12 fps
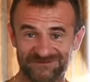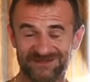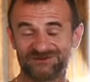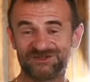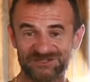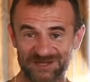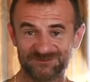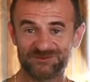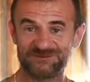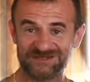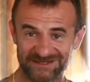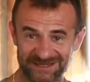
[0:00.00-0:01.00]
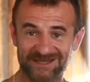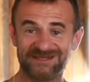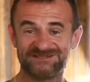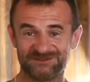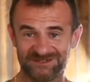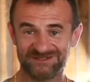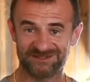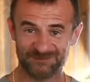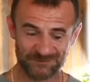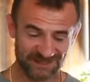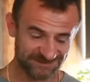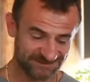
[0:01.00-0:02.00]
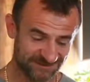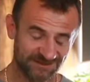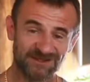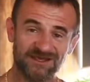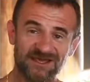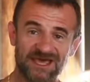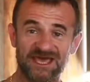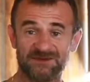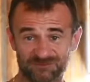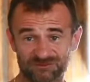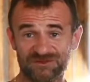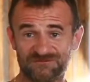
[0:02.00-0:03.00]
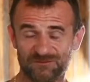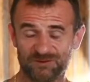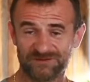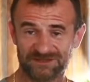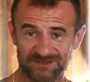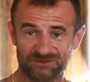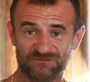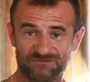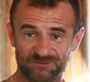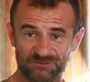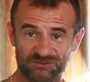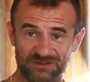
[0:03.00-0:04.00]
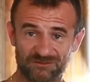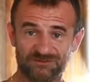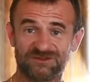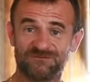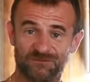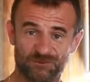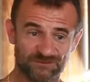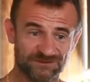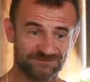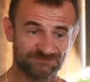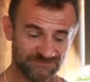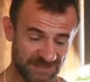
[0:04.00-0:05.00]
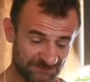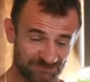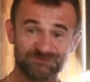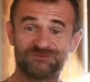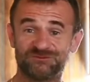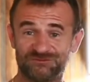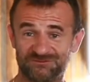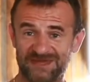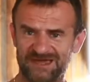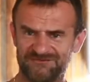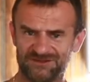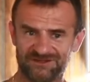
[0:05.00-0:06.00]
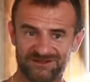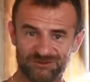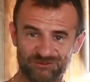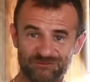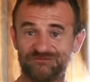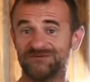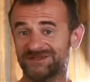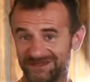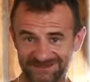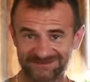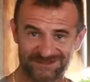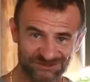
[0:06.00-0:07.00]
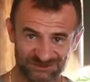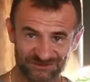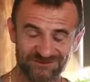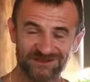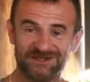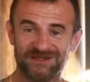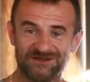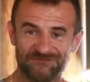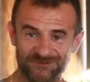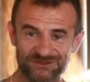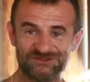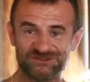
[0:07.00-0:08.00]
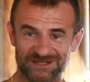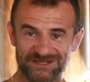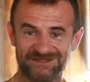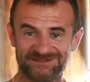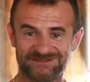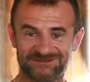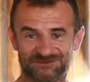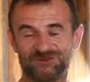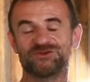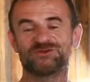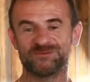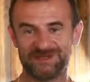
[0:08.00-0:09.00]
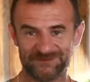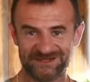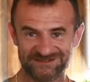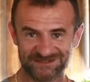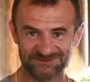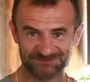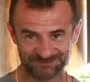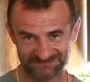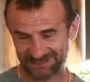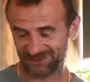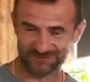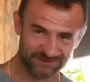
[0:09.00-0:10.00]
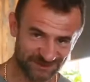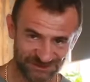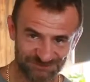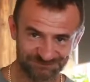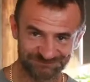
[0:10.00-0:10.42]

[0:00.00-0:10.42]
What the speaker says: Reach out to me again as you did in the past, and looking forward hearing from you, and looking forward having you with the next session, which is going to be amazing. Thank you very much.